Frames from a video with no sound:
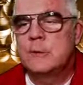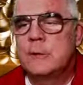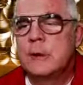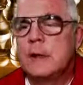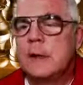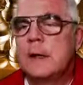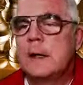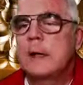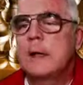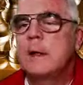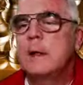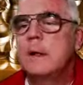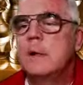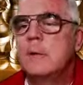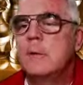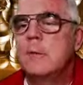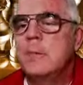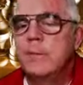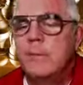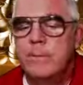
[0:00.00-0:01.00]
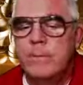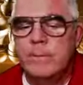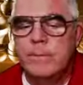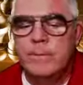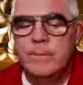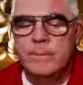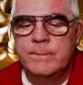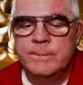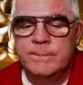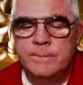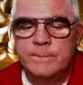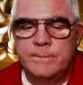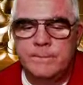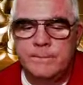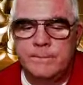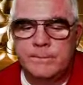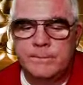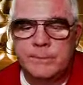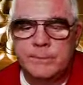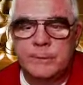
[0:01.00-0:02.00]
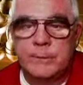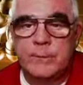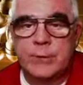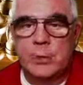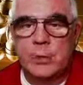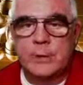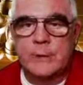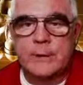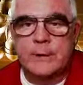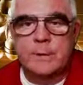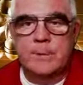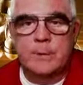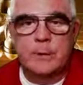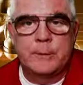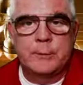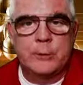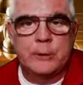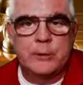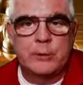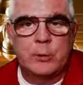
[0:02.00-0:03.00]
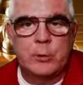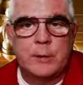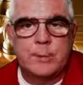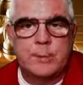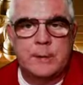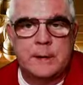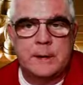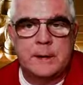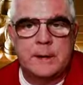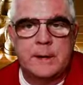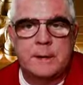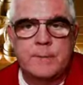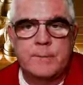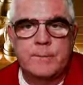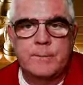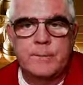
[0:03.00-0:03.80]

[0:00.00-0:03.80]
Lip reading: d8. Well, of course, that moves into a pin.